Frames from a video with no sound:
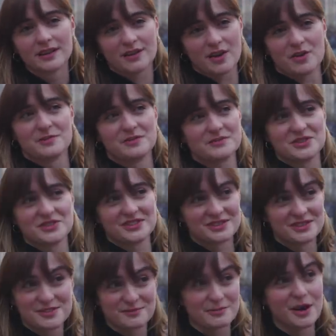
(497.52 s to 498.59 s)
carbon
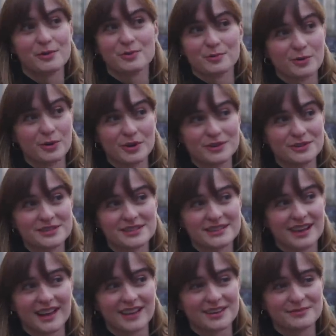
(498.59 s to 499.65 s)
emissions throughout the world
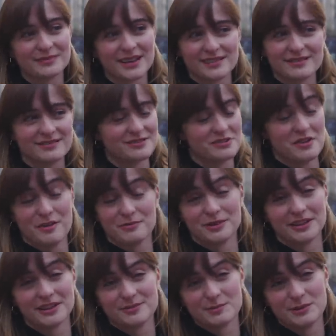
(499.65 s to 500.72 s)
um, and not
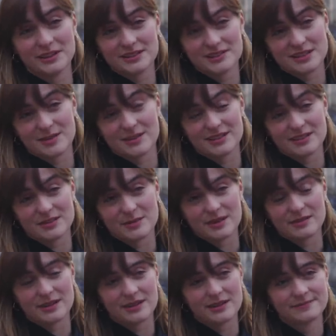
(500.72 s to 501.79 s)
really willing to do anything
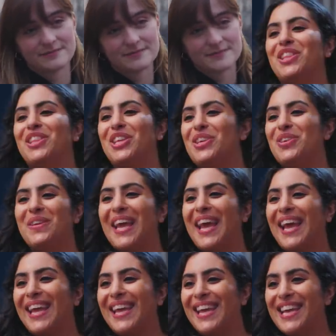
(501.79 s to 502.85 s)
about that. The
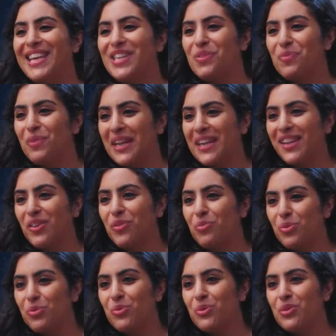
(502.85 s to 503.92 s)
UK is rigging the
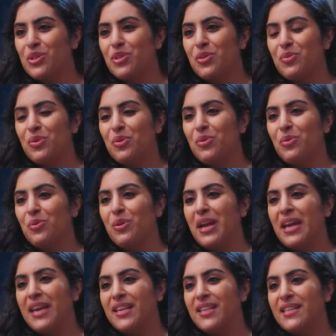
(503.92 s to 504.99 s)
rules through
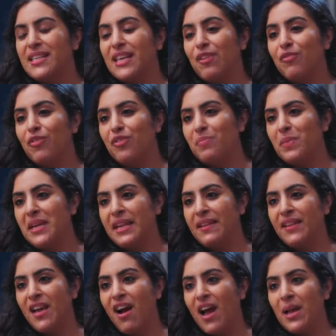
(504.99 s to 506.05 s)
its involvement
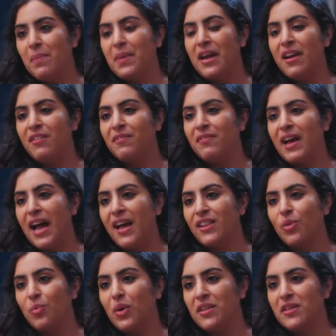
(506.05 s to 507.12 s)
in the IMF and
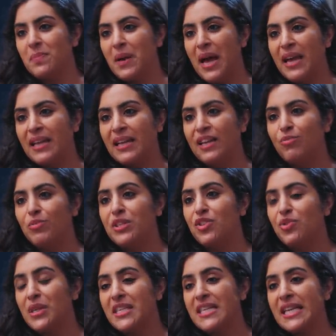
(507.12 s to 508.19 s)
the World Bank in
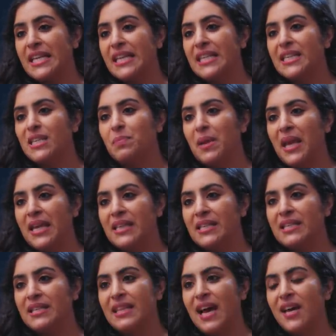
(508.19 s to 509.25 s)
restricting the
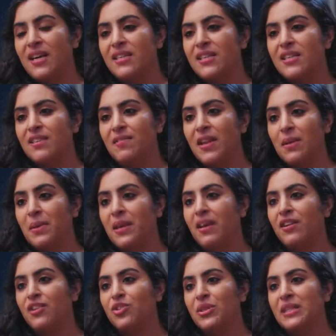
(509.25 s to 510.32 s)
space that developing
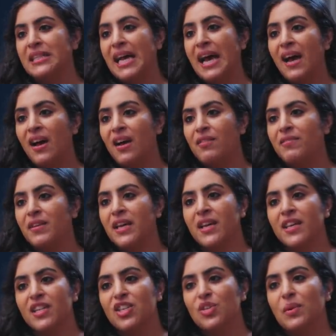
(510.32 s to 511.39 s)
countries have
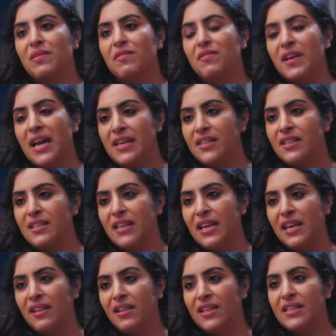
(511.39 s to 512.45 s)
to invest
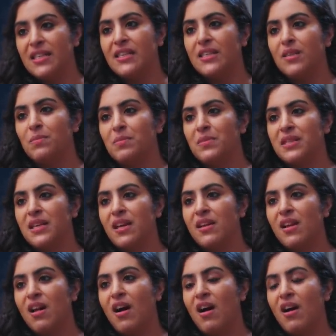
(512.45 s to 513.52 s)
in the systems that
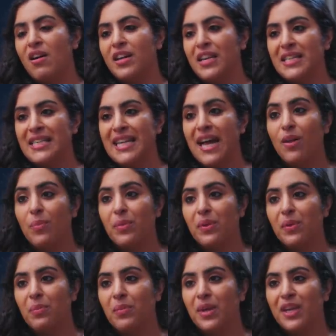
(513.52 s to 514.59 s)
are going to help
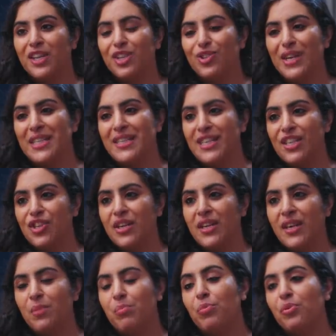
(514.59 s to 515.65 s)
them transition
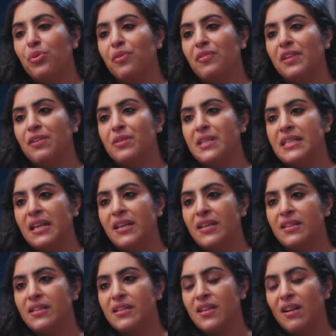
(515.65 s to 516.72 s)
and improve their
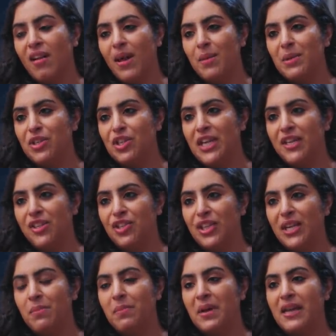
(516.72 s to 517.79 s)
resilience to climate change
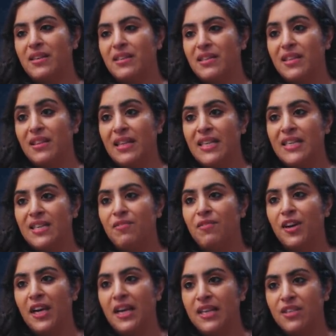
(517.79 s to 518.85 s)
impacts that they did
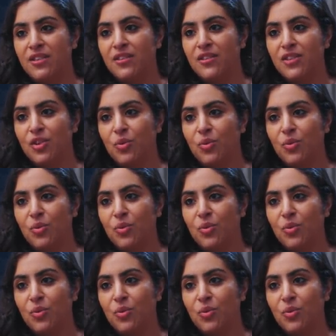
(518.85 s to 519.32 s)
very little to